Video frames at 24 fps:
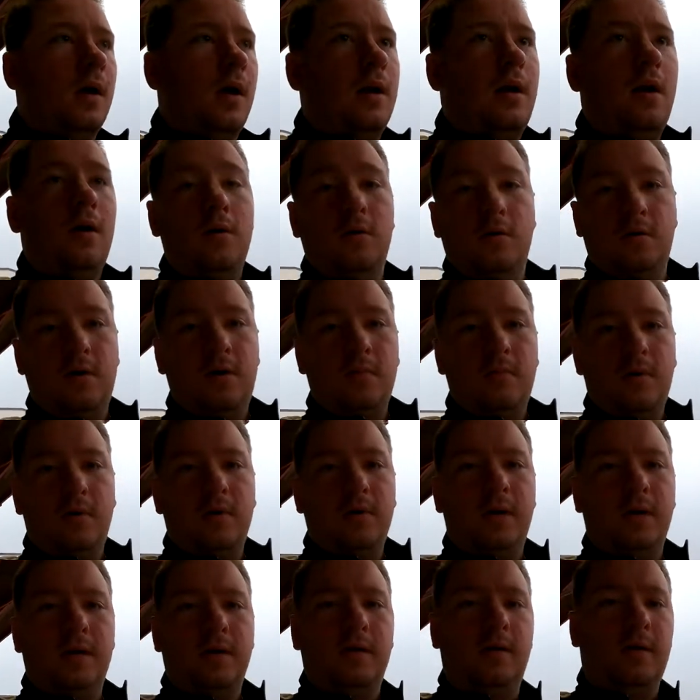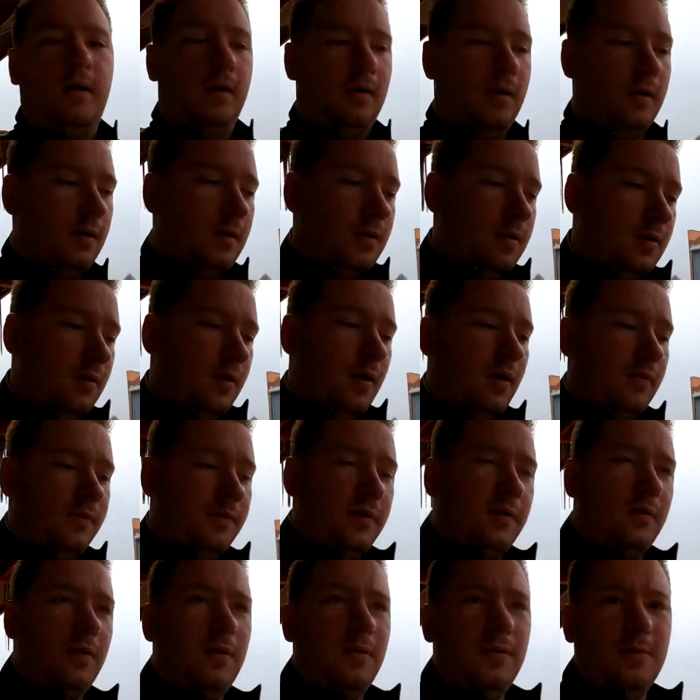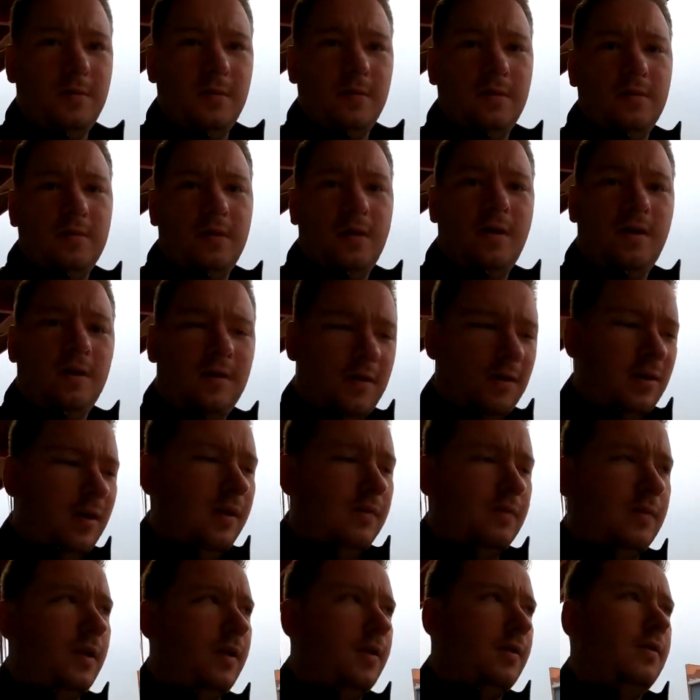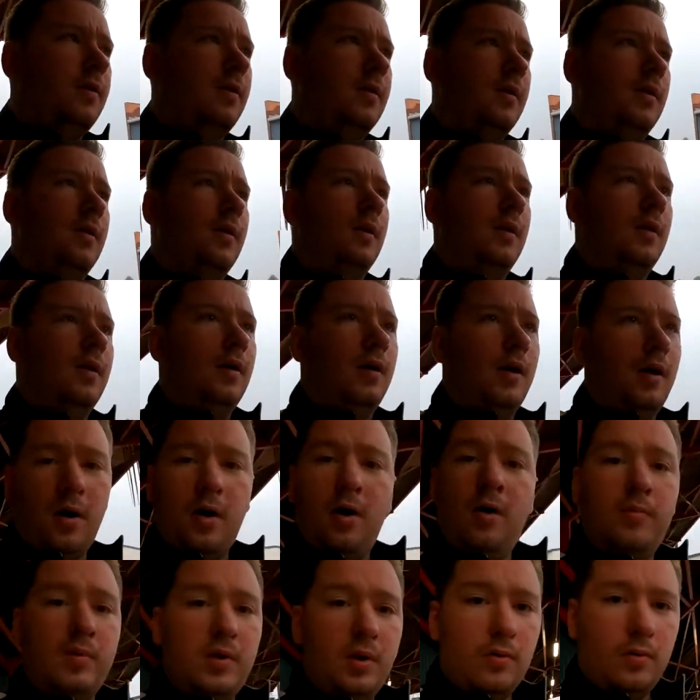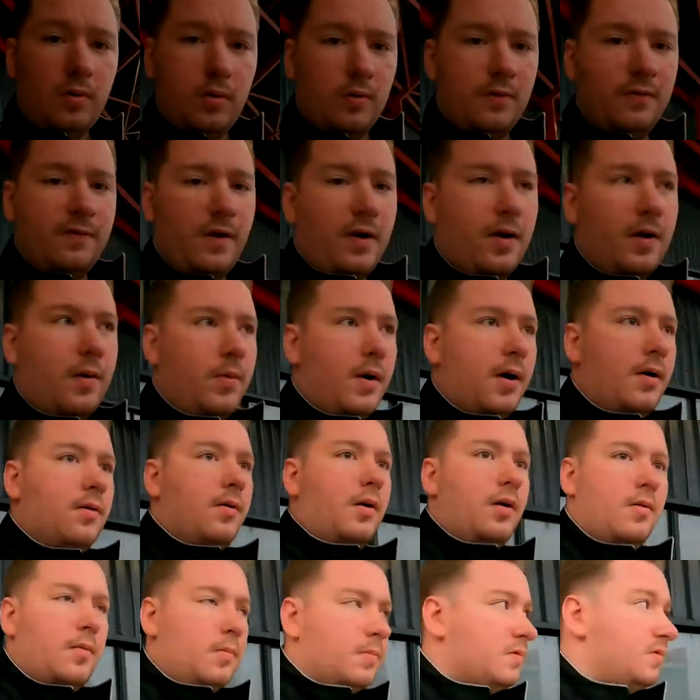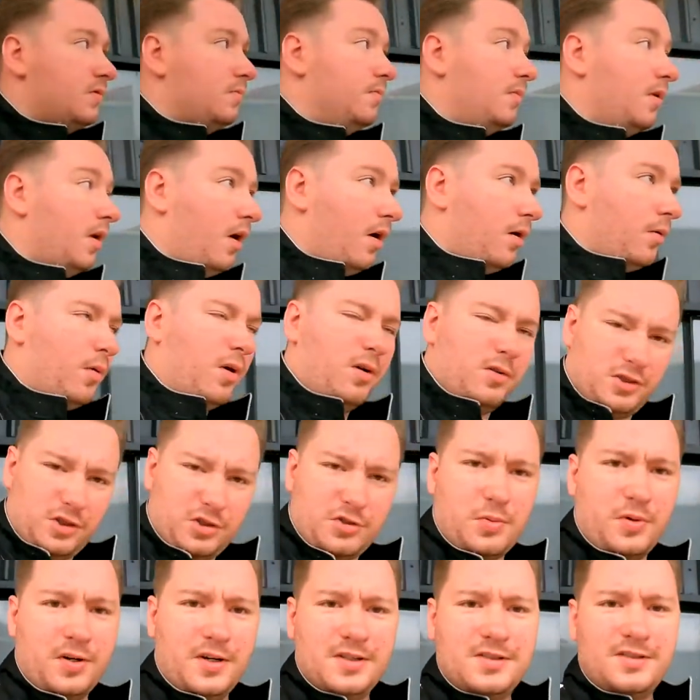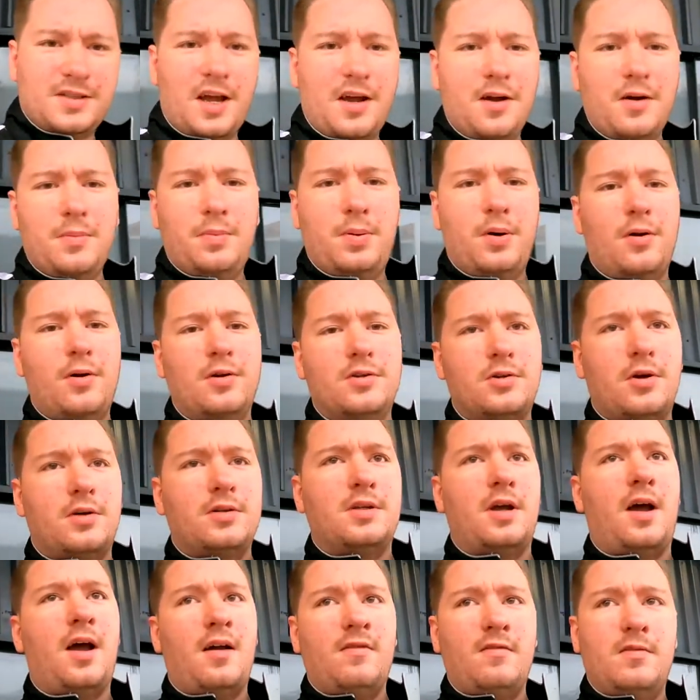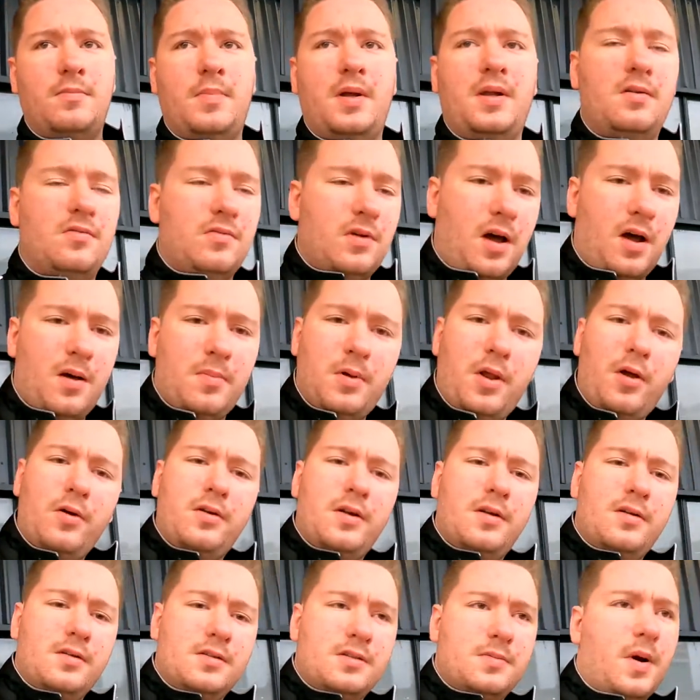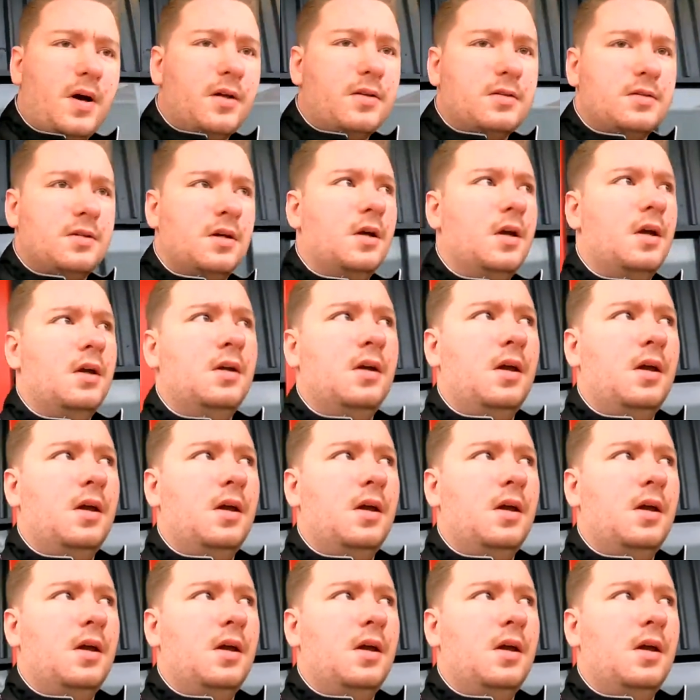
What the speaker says: Hello, good morning, good afternoon and good evening. I hope you're all very well, and I just want to say apologise I haven't been uploading as much.